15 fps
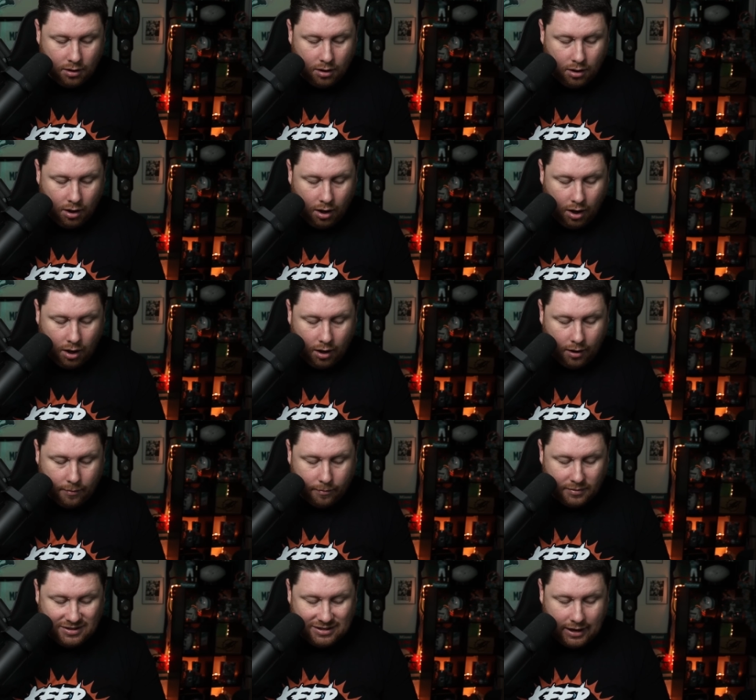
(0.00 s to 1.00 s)

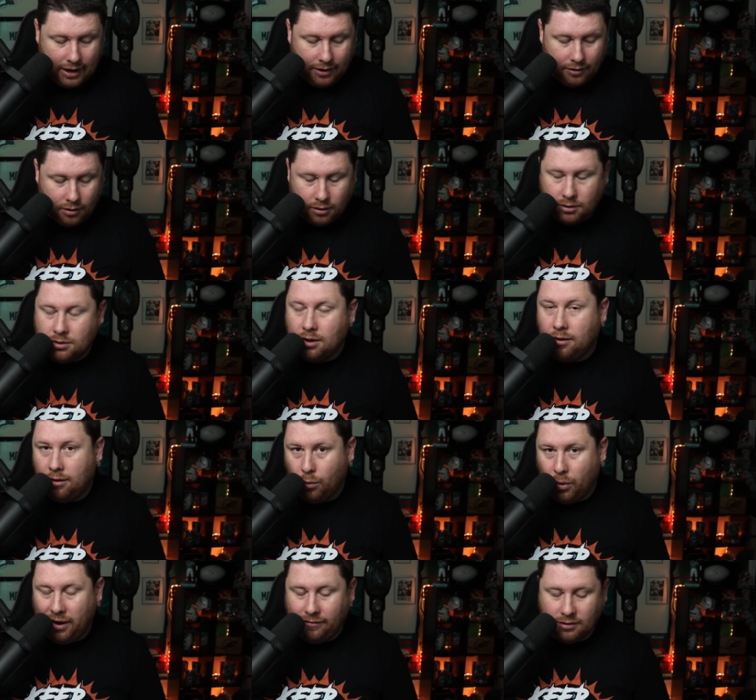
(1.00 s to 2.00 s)
um, Sanders, the
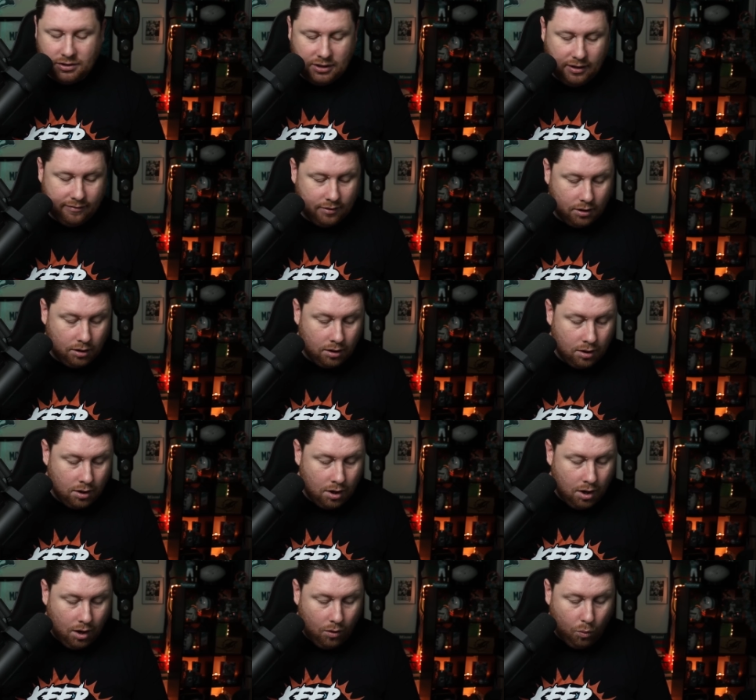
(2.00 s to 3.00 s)
wide receiver,
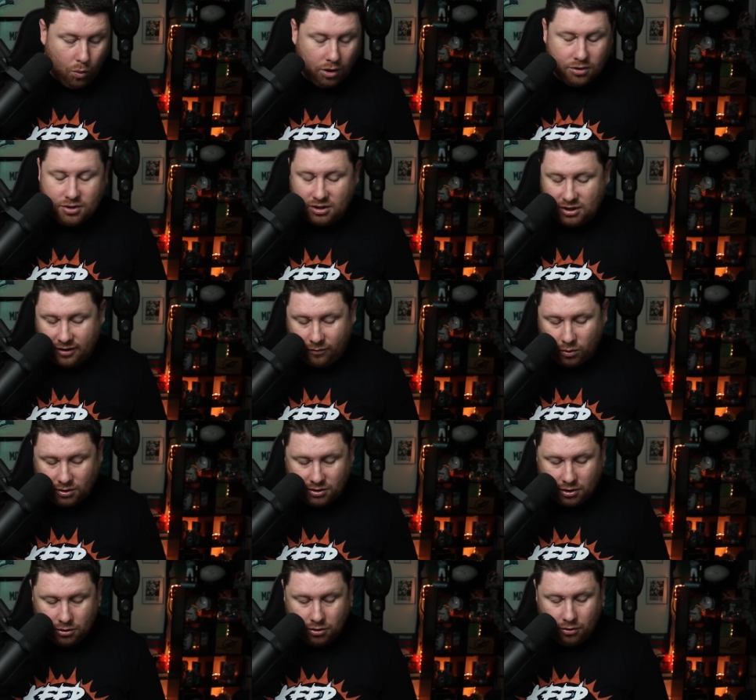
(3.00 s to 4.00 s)
Wilson, Jeff
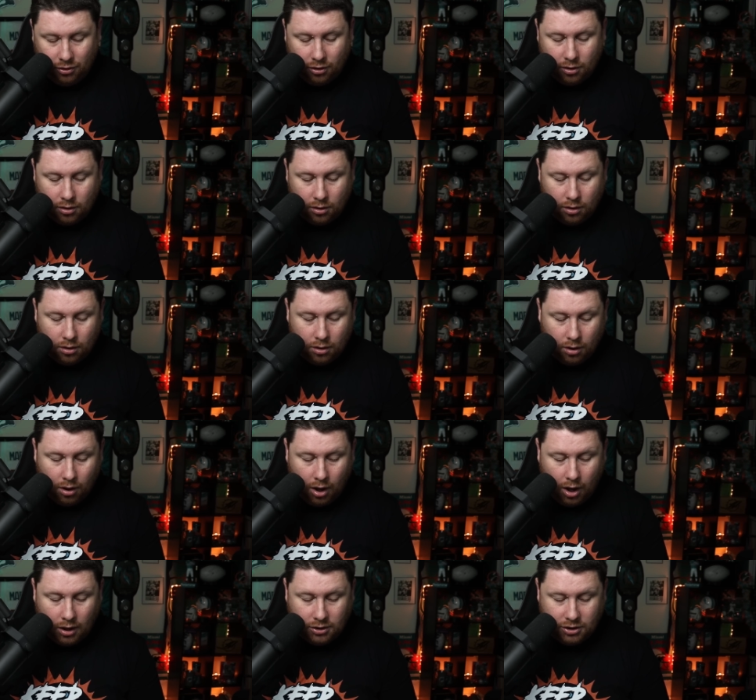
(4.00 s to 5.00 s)
Wilson Jr.,
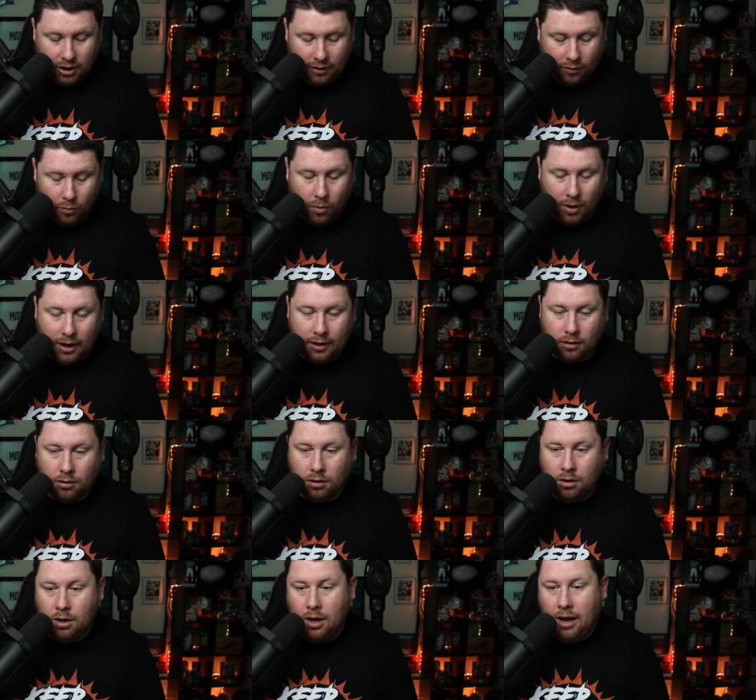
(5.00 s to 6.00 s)
uh, Jaylen
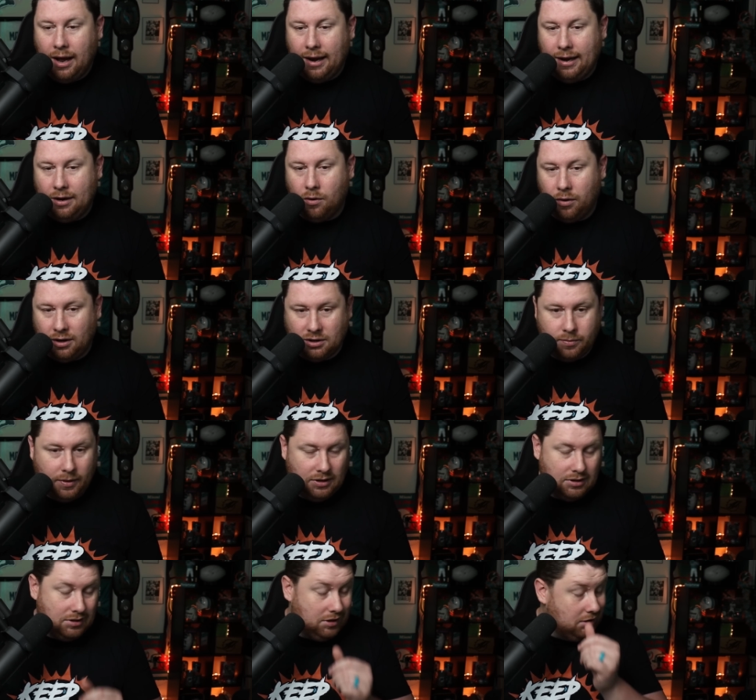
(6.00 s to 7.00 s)
Waddle, and I don't expect
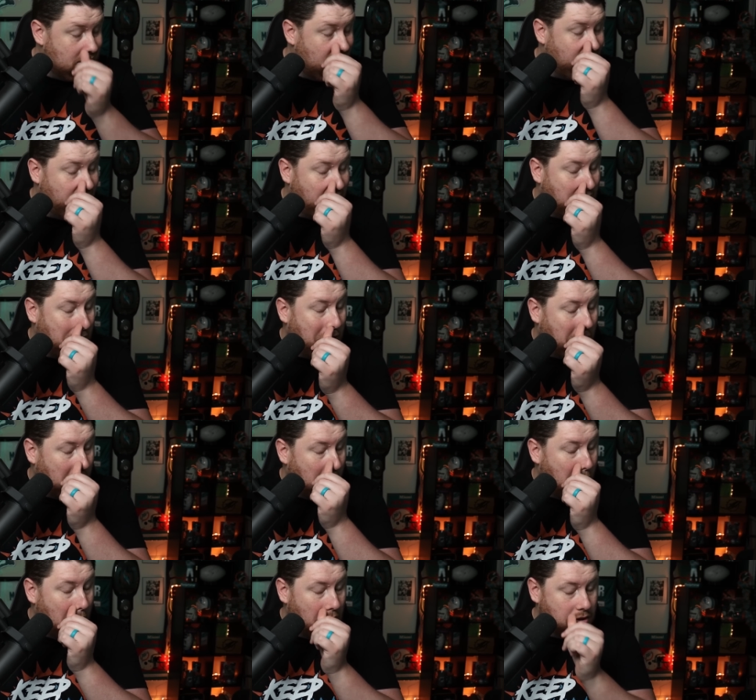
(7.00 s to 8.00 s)
to see Tyreek Hill.
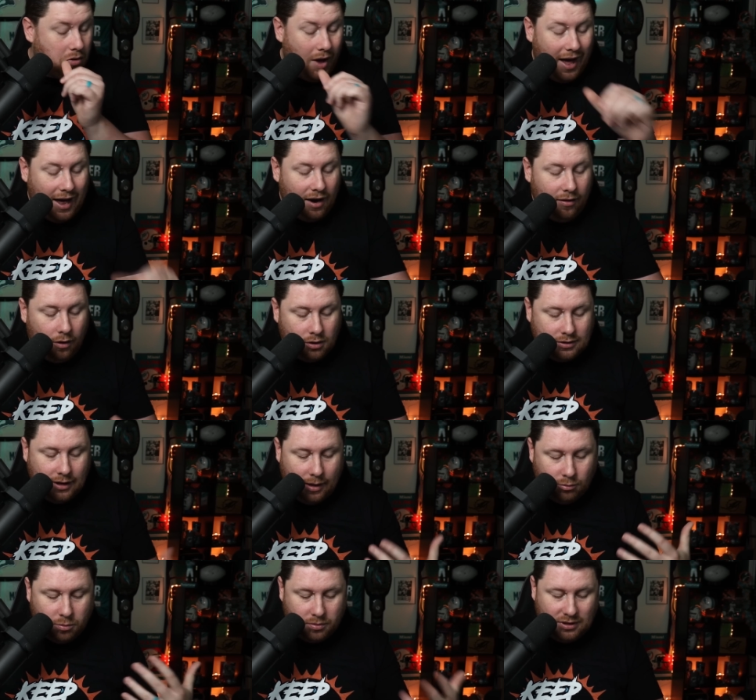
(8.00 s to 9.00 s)
So out of those
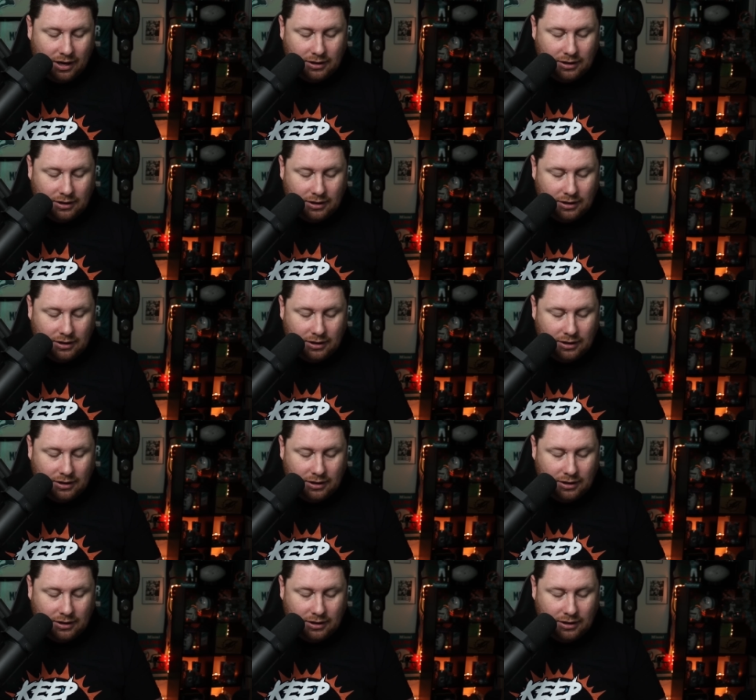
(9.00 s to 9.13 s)
names, besides